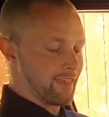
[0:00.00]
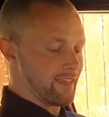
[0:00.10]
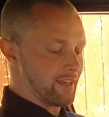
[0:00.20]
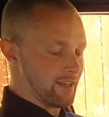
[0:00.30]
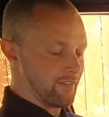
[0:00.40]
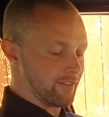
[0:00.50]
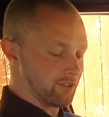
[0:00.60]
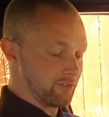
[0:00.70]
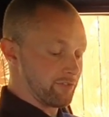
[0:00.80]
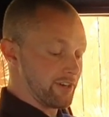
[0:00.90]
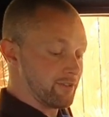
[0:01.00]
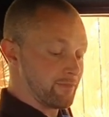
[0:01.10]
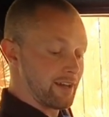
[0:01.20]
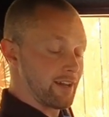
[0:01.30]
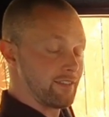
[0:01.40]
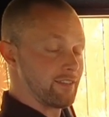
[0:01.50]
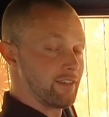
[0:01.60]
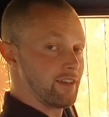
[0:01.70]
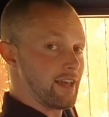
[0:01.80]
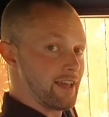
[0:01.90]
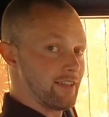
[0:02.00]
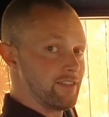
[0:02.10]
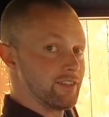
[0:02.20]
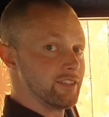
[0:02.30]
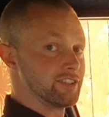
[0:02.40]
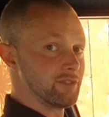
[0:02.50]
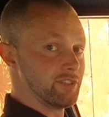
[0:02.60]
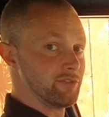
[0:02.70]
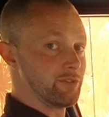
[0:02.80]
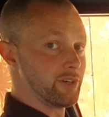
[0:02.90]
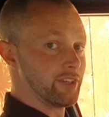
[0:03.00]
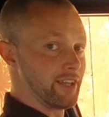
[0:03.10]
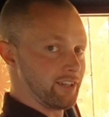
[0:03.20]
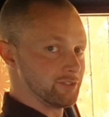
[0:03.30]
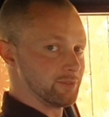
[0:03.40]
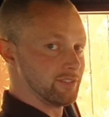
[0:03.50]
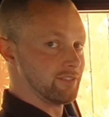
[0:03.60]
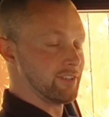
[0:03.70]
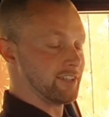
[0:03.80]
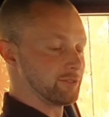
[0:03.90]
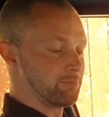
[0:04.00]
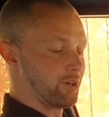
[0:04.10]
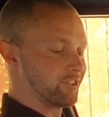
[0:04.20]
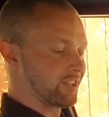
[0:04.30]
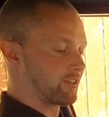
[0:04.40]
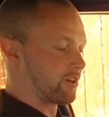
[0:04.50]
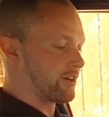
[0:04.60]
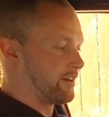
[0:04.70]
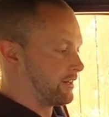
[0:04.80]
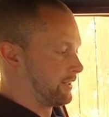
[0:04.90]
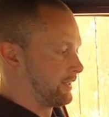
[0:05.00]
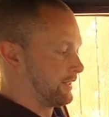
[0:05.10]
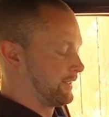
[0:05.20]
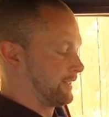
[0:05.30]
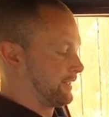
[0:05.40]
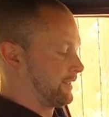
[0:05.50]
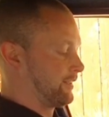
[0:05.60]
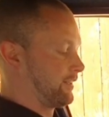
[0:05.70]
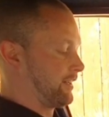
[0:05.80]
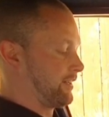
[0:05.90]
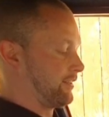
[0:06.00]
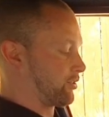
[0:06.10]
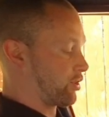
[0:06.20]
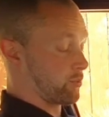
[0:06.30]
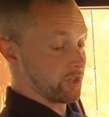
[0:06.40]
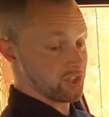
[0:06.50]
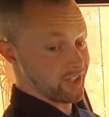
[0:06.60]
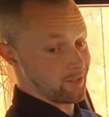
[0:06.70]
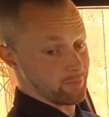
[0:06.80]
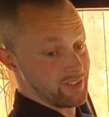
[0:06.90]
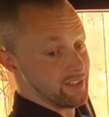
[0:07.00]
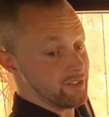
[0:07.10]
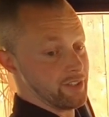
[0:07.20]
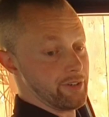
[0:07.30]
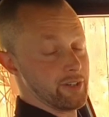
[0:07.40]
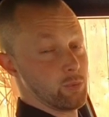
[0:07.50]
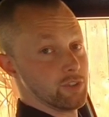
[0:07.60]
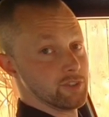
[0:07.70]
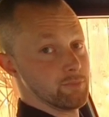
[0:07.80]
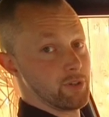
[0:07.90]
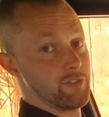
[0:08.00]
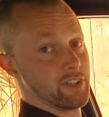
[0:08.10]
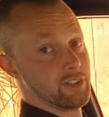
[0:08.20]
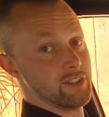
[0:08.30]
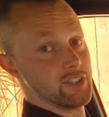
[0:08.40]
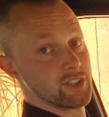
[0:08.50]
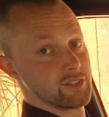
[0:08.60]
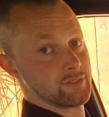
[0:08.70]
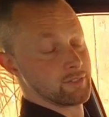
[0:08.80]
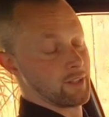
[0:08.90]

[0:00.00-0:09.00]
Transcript: And a good friend of mine had a 74 Talisman as a project car. And the car was shot, but the interior was in perfect condition.